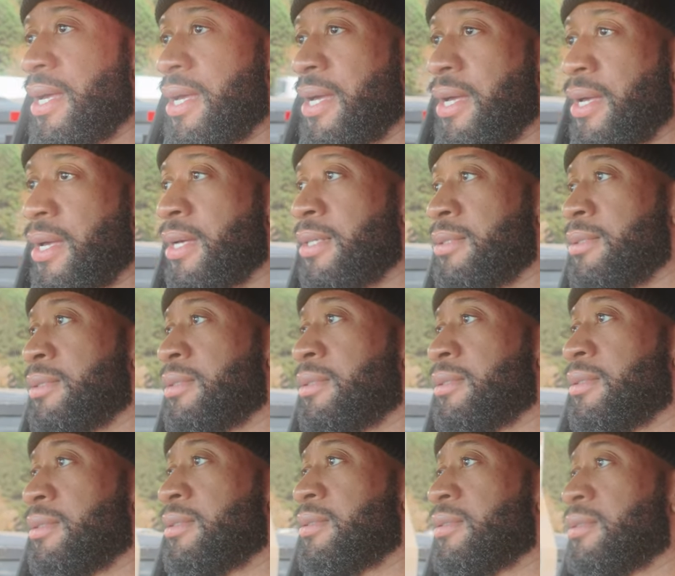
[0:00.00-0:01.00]
And
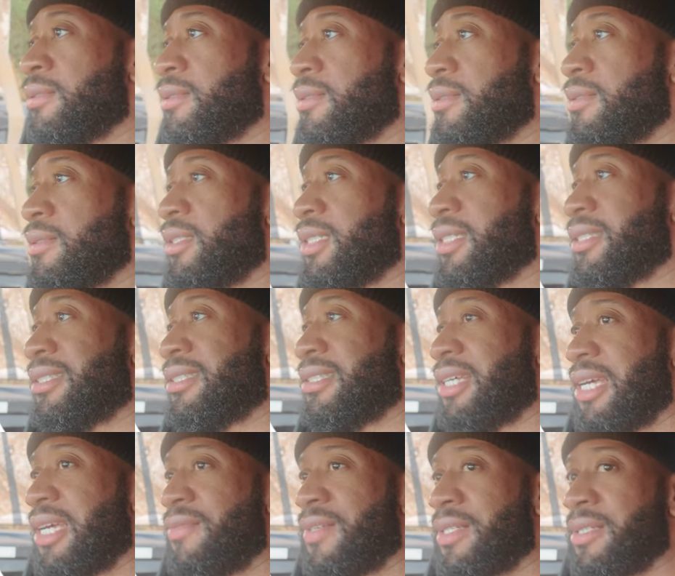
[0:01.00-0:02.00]
just
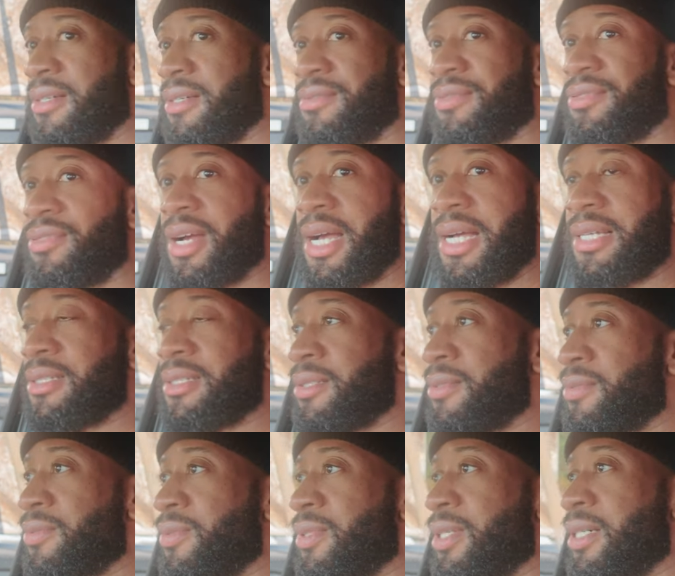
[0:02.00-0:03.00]
saving a
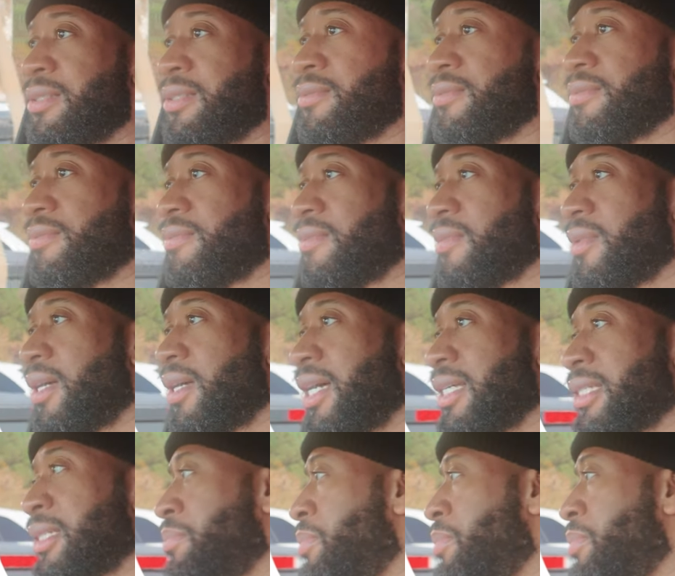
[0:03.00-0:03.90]
fraction of what I